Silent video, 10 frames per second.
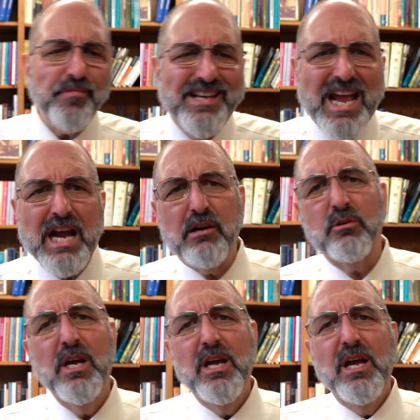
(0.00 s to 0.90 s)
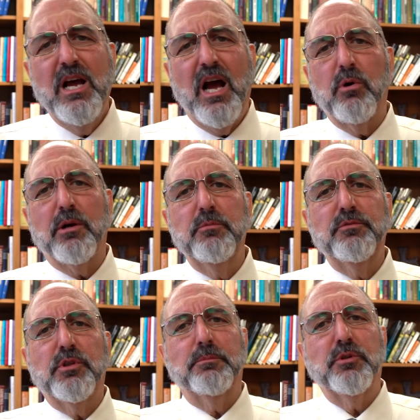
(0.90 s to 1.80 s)
now, I want to move
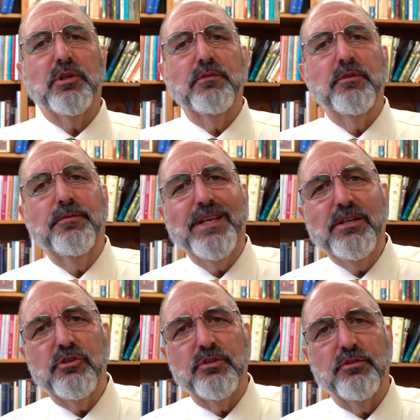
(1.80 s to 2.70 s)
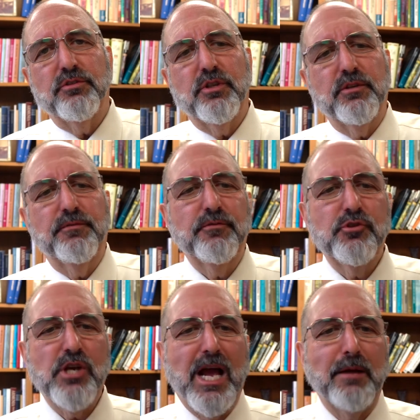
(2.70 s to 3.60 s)
to the book of Ephesians, to the fifth
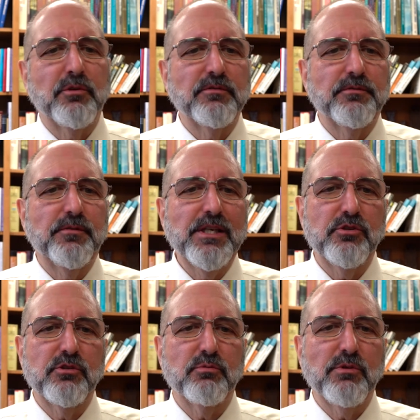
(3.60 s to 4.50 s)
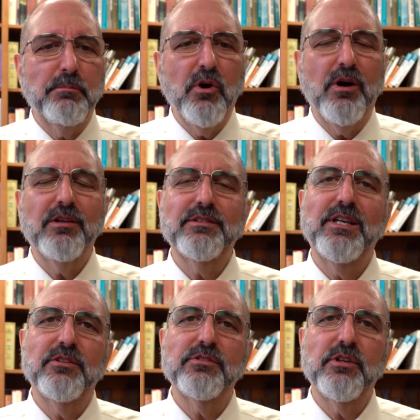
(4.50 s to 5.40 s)
chapter of Ephesians, where Paul
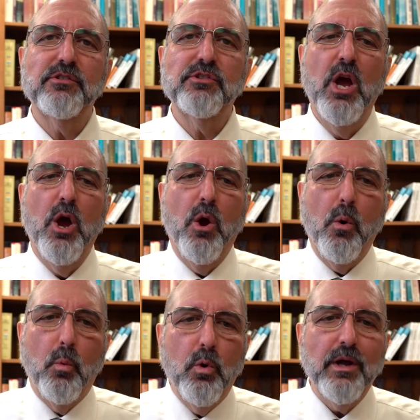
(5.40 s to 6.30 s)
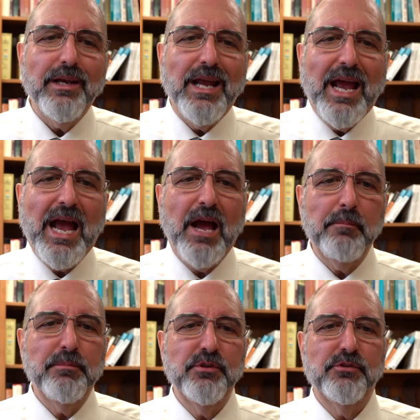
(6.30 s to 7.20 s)
tells us what
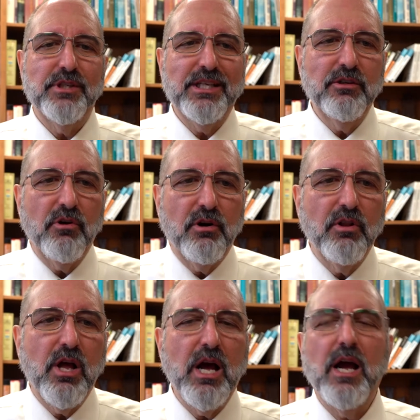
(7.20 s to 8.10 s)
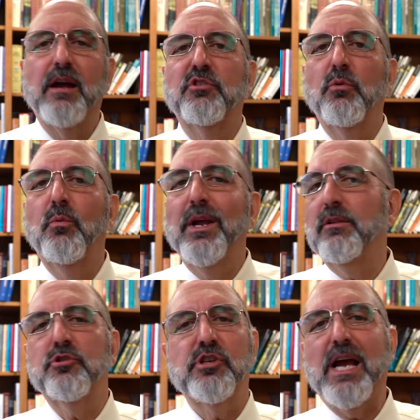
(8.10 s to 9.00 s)
happens in our lives when
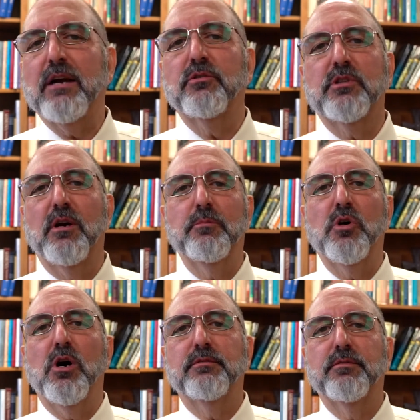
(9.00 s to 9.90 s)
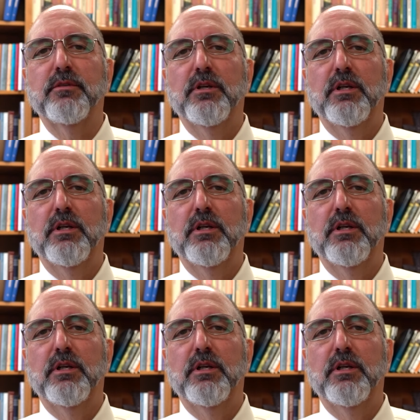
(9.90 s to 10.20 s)
those shackles come off.